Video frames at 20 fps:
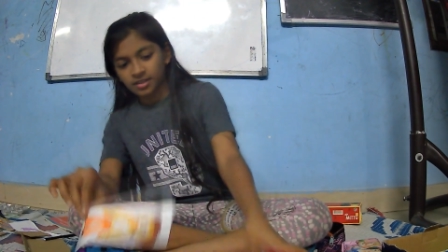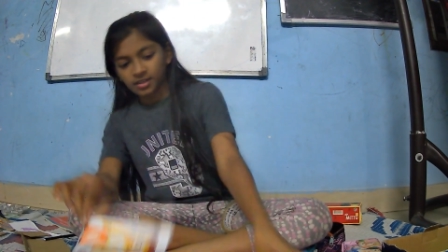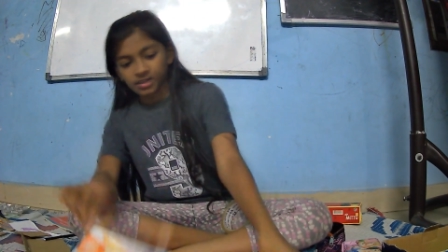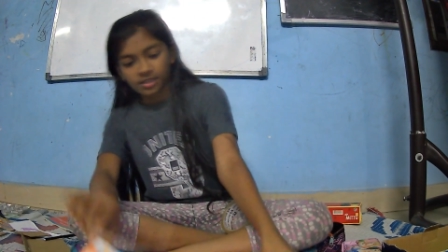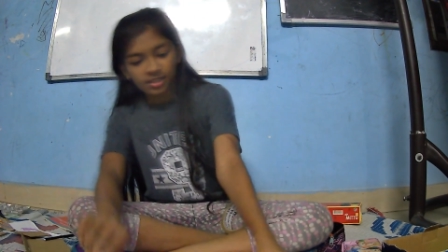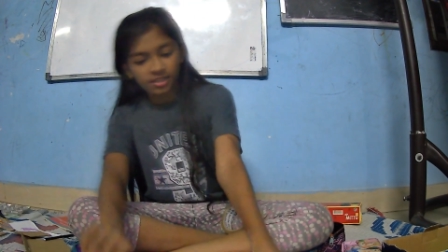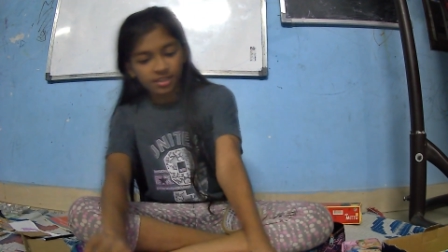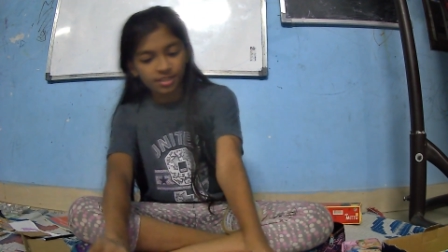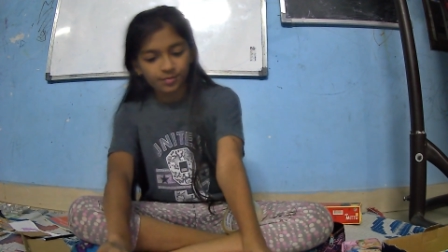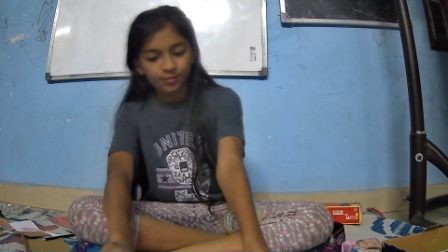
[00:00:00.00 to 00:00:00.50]

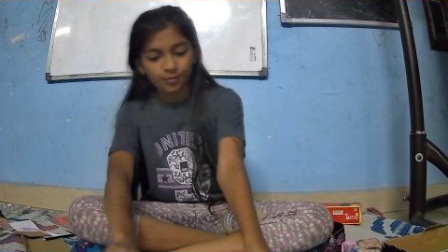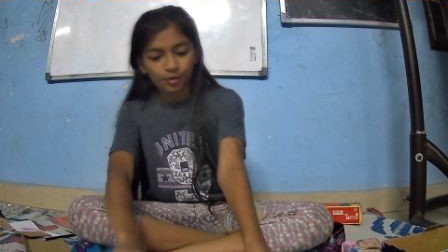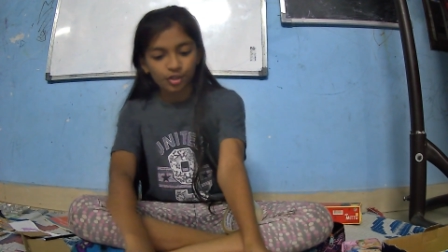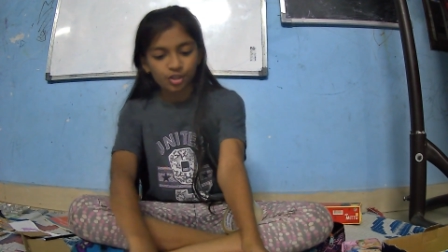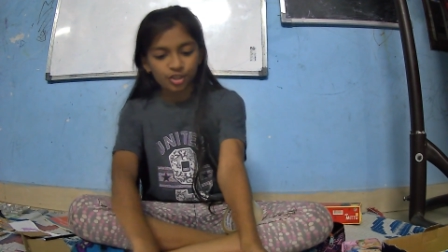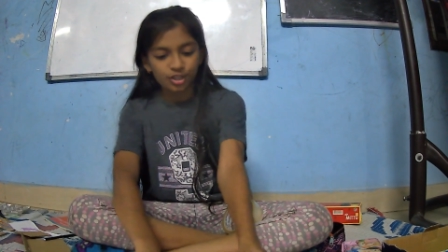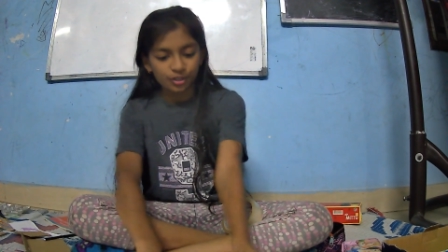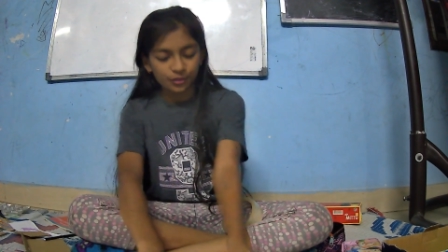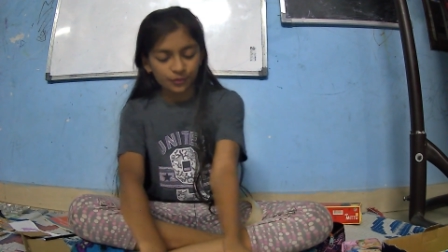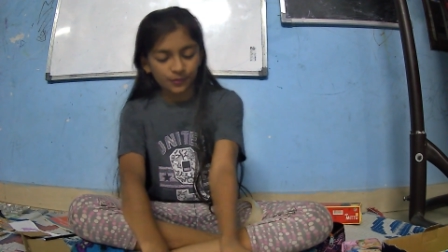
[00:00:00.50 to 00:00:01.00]
in a small
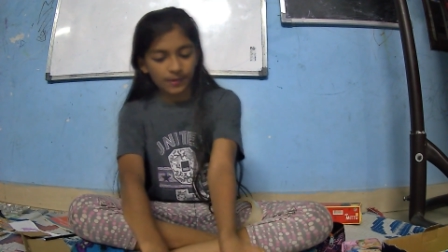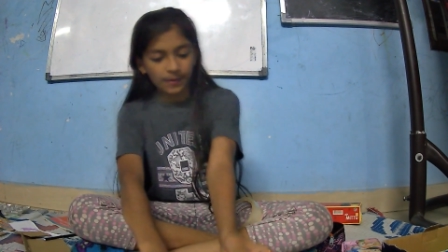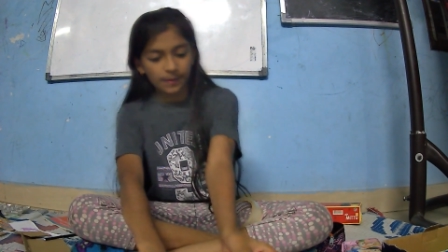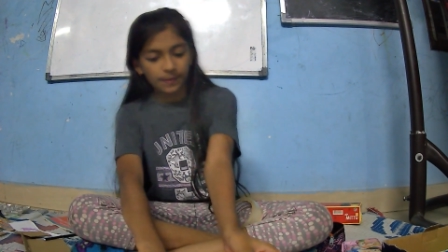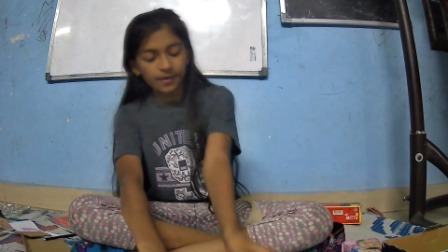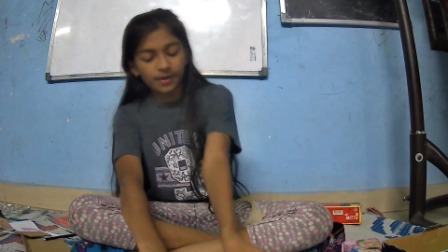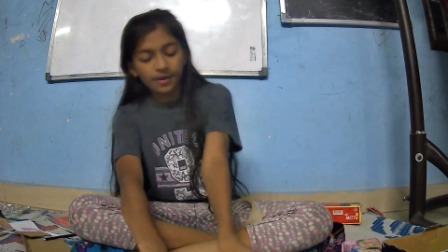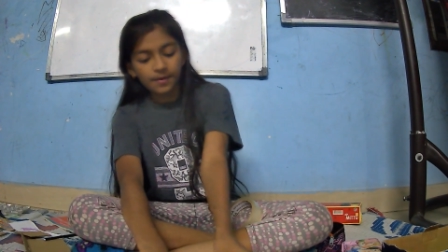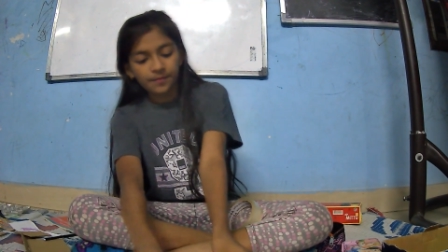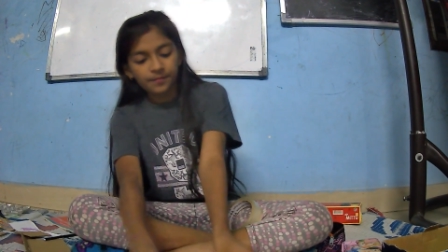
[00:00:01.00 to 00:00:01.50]
sheet of
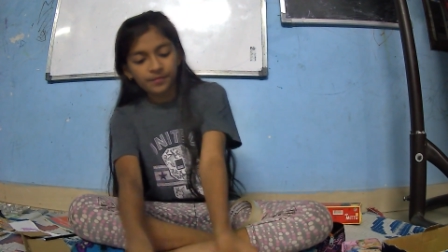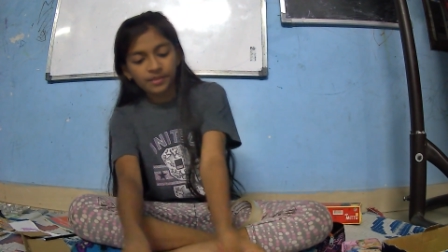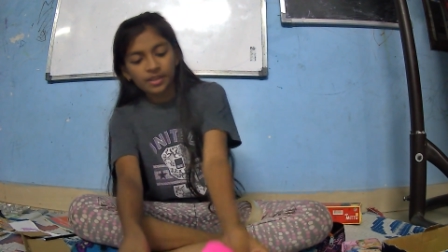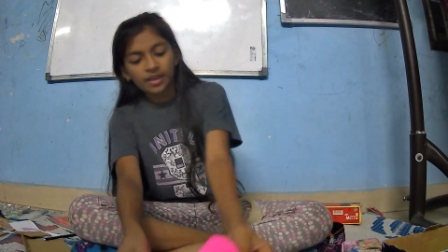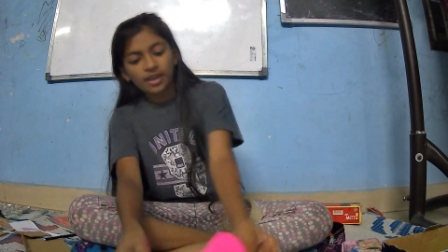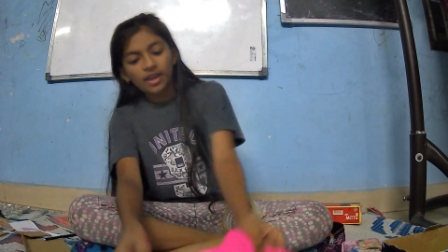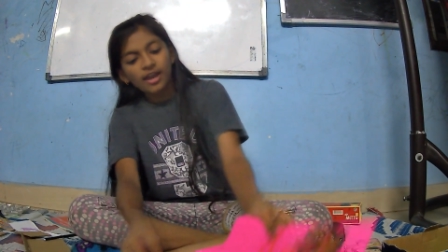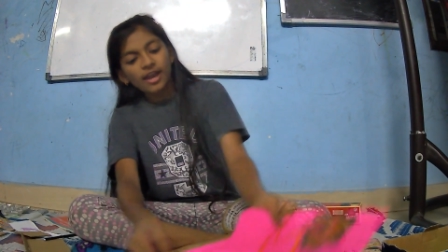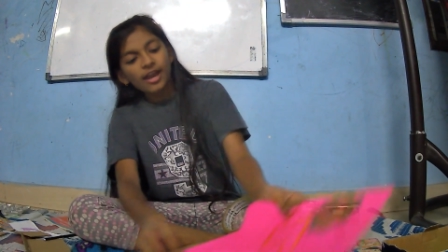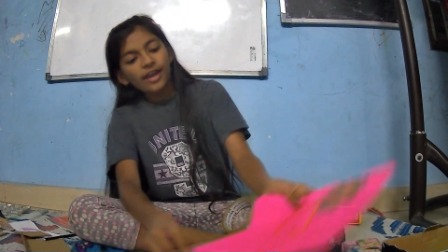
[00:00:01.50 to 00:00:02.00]
paper,
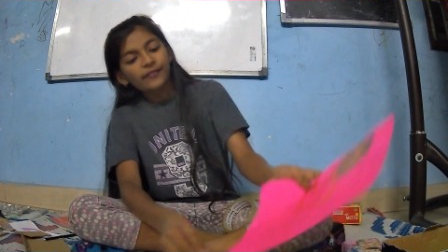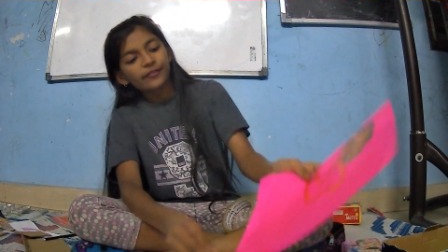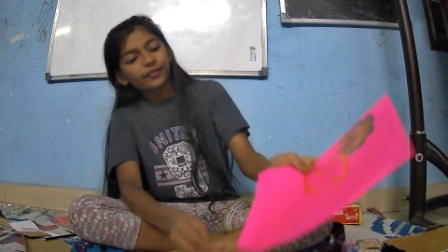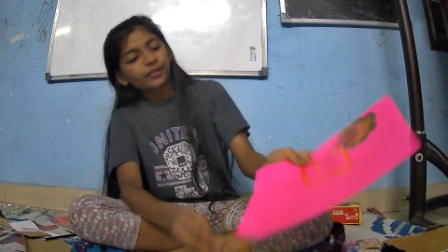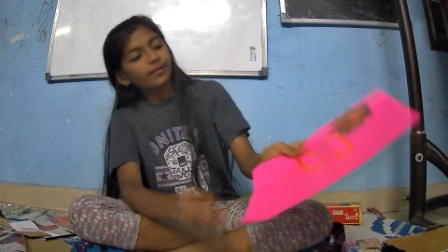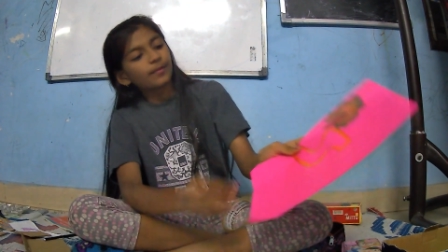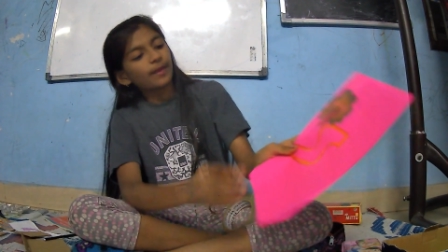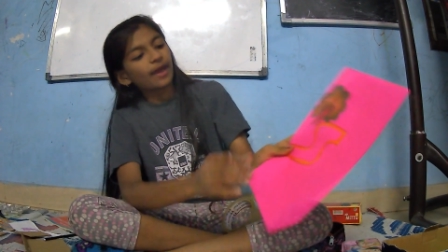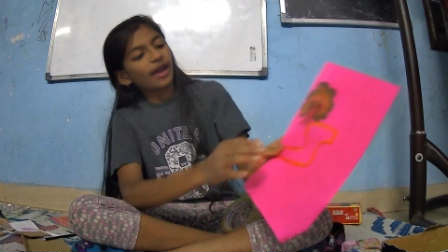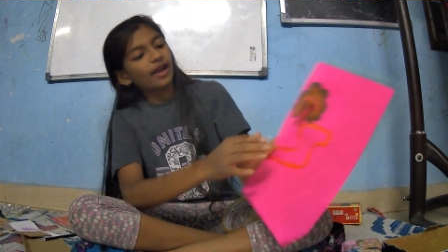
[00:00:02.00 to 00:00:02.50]
and for the
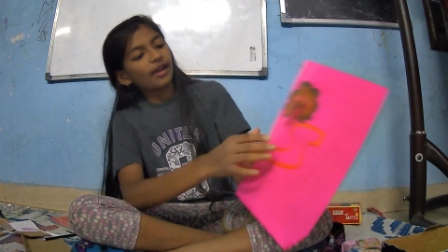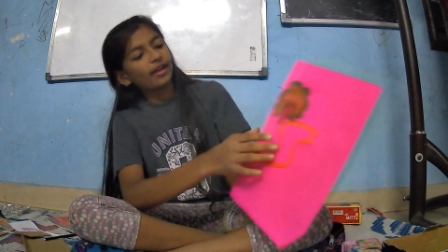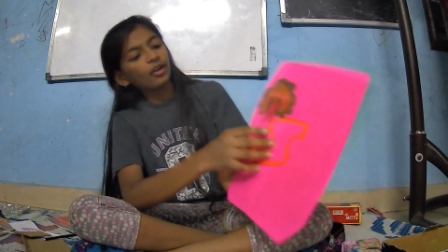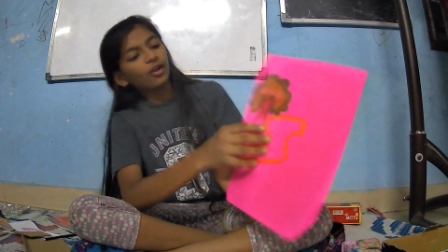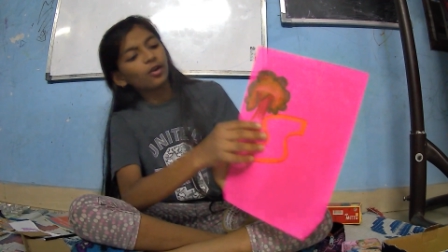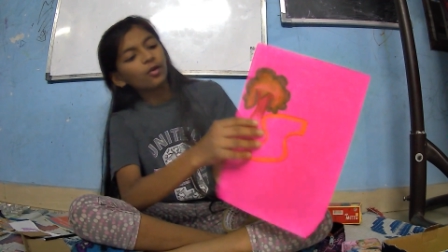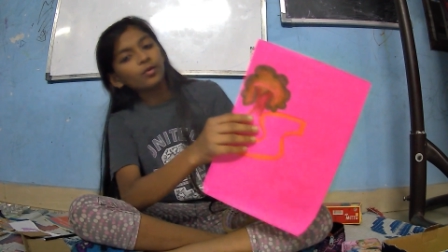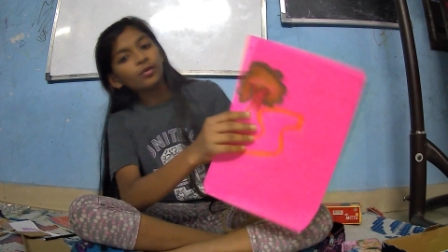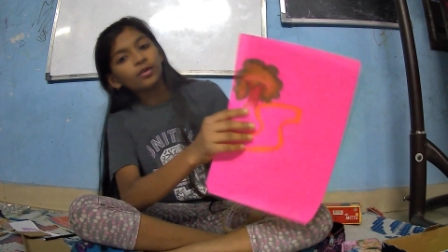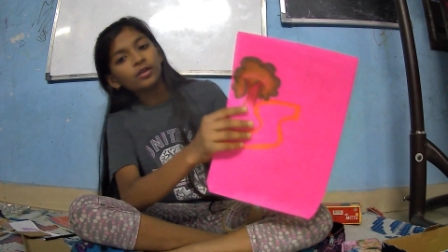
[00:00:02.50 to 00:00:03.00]

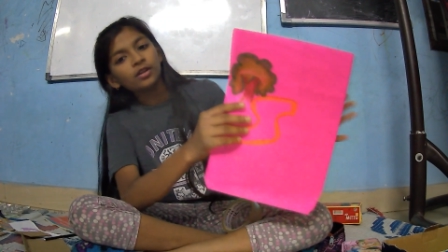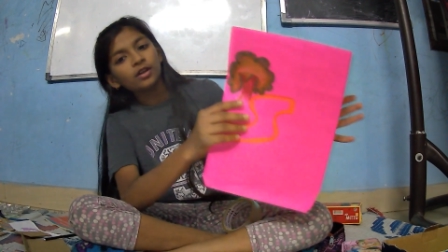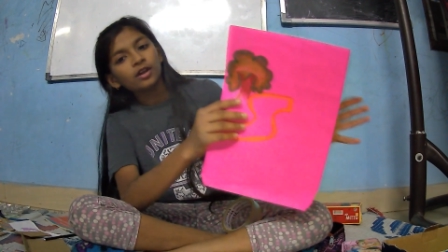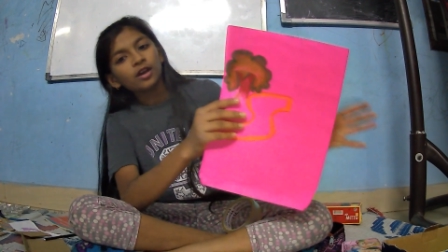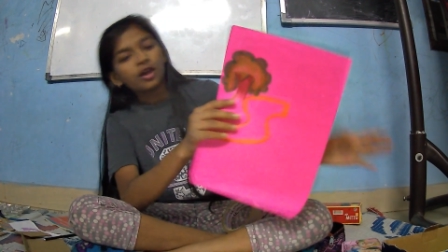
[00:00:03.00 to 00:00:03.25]
background,